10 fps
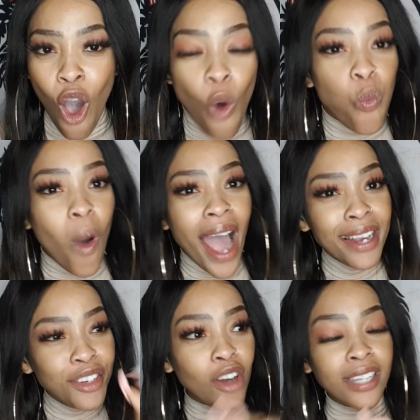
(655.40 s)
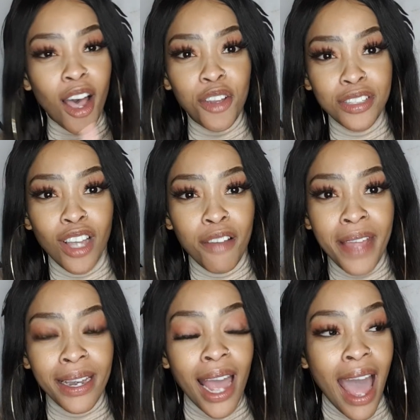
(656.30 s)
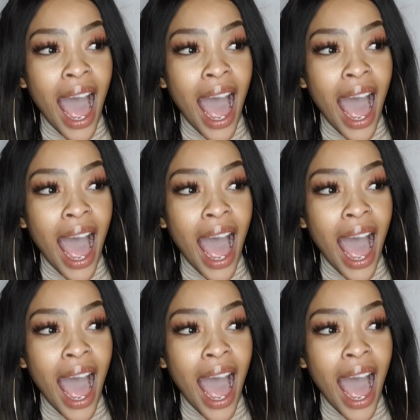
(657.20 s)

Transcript: Why not tell yourself that